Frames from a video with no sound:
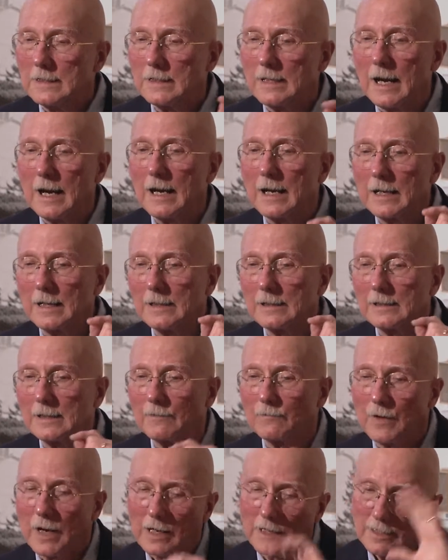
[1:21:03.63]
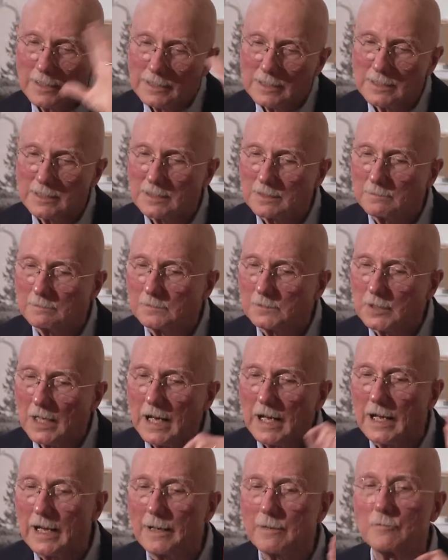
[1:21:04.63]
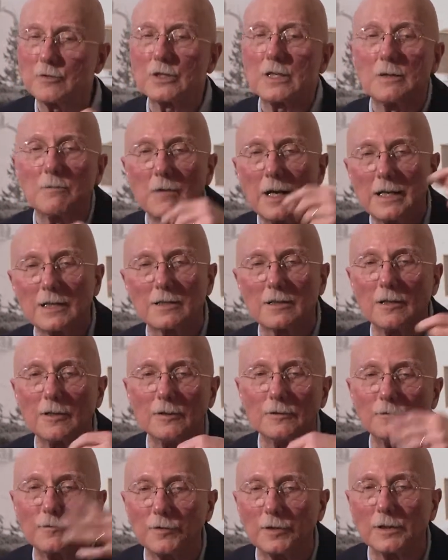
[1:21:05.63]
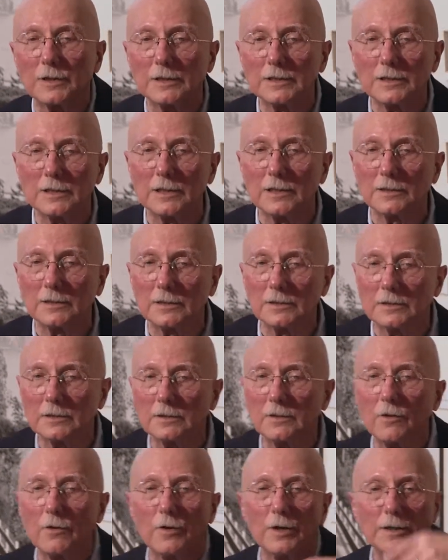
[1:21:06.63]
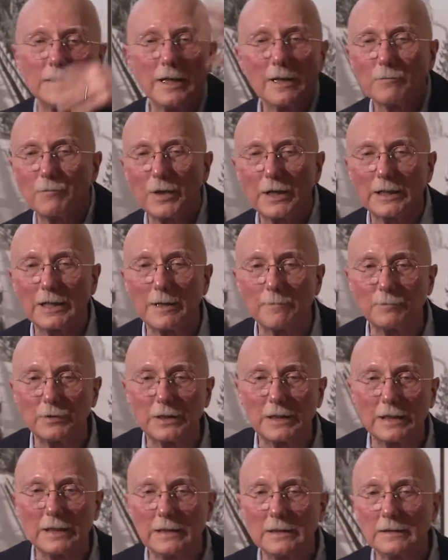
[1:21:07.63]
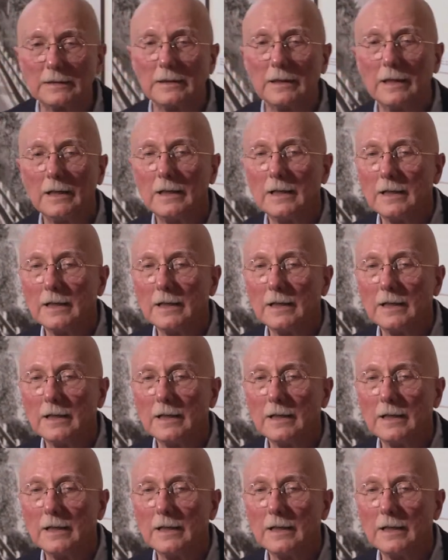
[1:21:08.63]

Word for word: Uh, at various times, it might slow for a year or then pick up again.